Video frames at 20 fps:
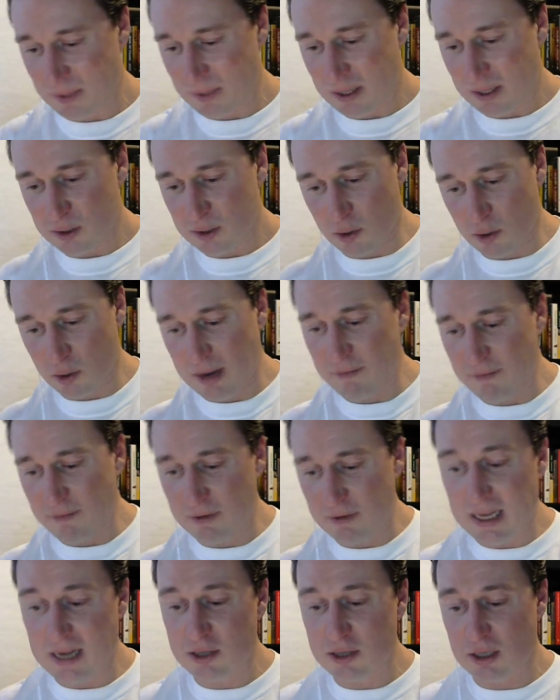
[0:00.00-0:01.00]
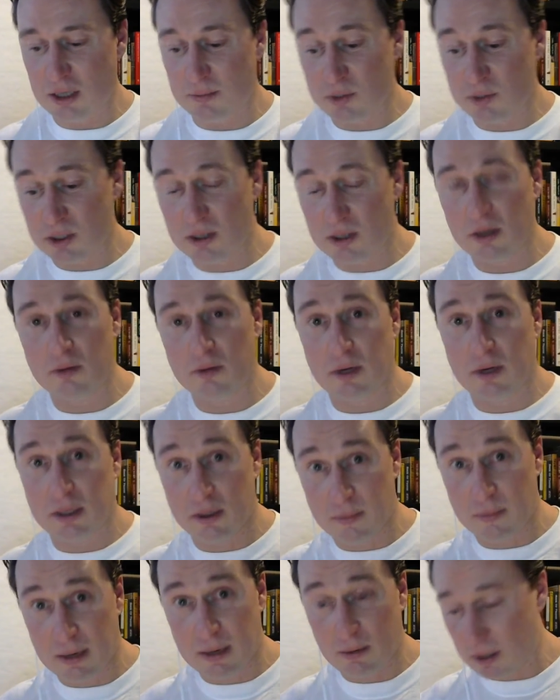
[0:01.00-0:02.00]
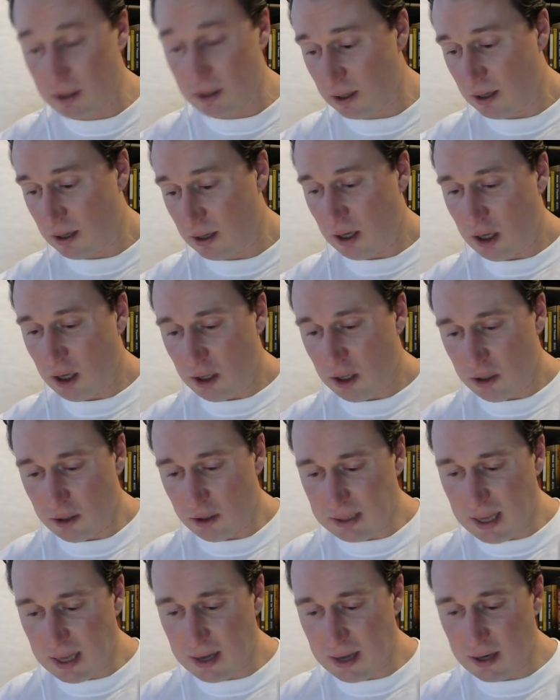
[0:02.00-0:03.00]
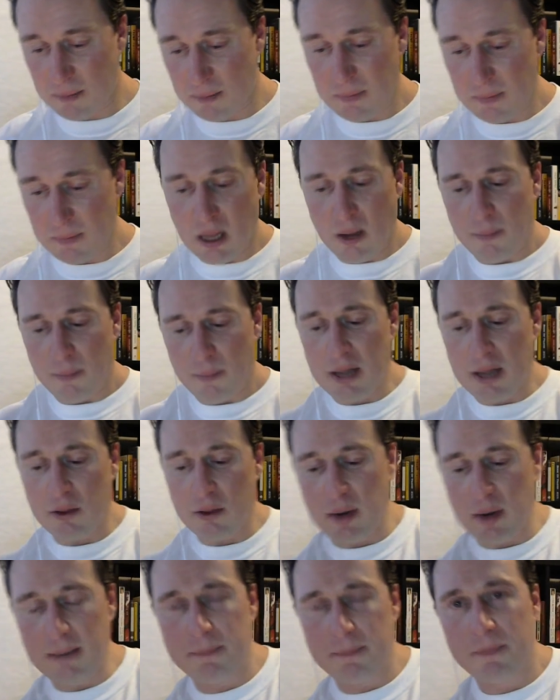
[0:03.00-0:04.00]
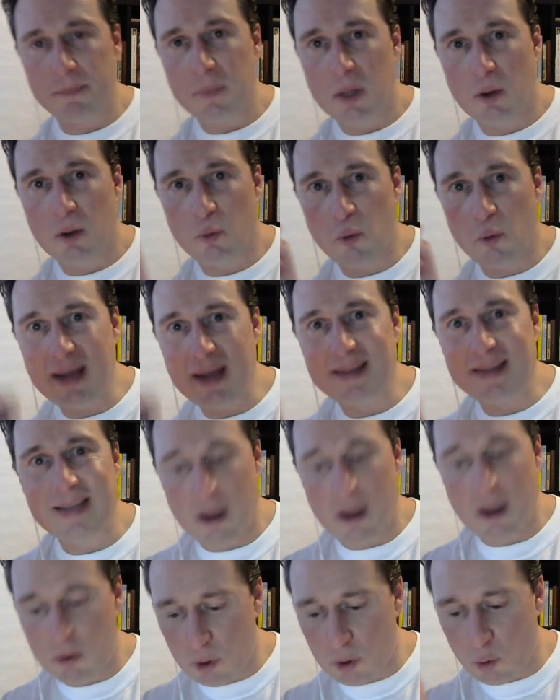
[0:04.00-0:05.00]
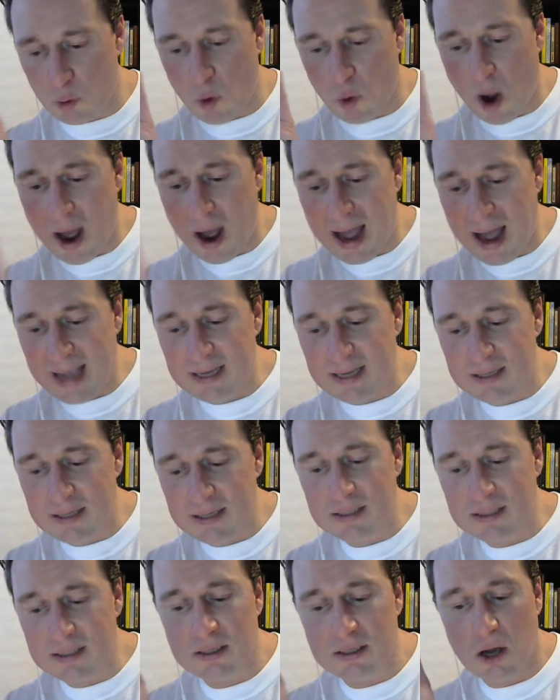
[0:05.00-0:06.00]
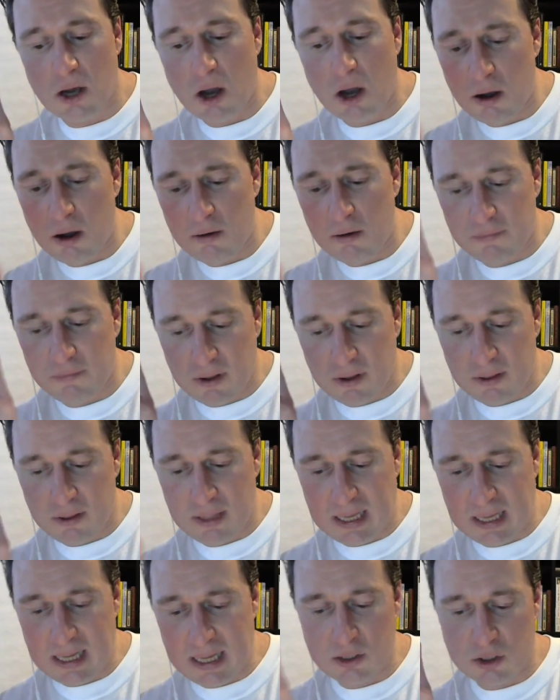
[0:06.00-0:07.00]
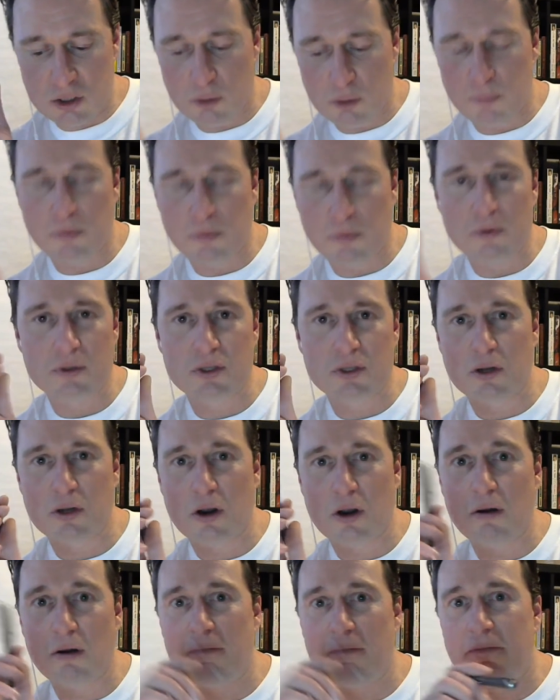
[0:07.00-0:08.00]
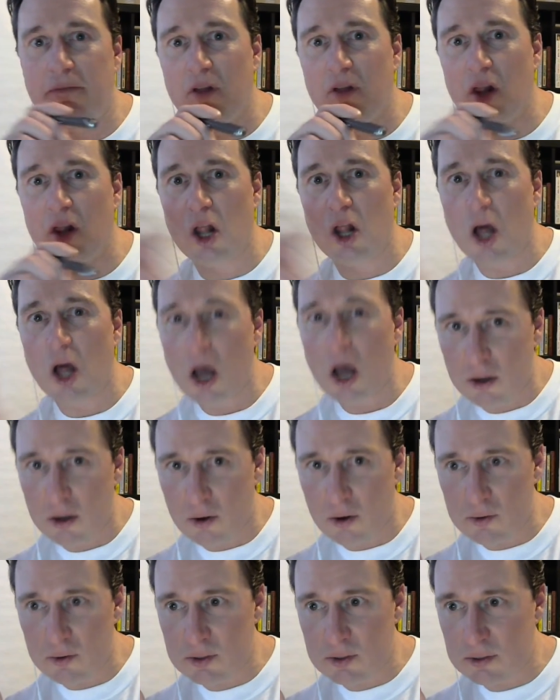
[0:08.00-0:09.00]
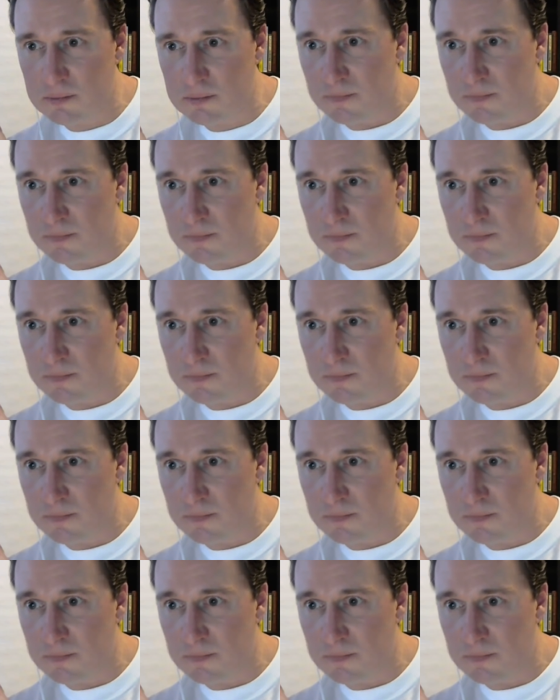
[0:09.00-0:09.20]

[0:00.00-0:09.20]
So Everyday Gym's a good one. You may want to look that up. By the way, write down Rise of the Superstar Vloggers.